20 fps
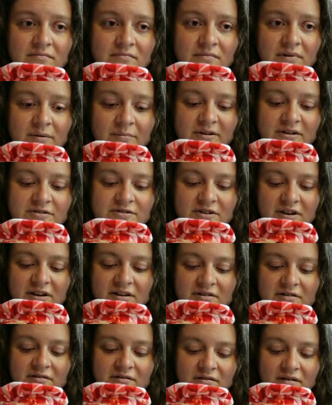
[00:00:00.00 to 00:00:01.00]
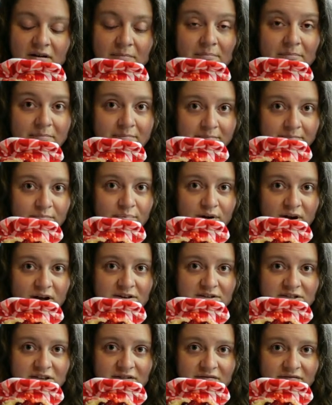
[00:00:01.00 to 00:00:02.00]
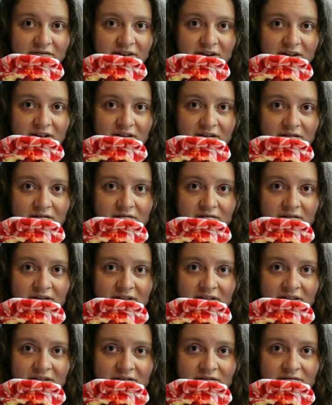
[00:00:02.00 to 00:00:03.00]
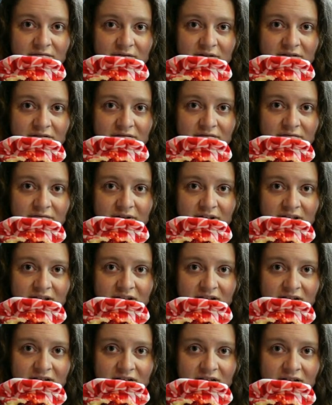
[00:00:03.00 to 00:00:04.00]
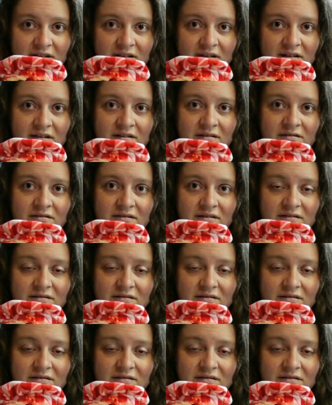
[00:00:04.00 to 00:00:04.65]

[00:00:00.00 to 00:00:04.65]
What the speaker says: but I'm going to try to do a project video at least once a week, so you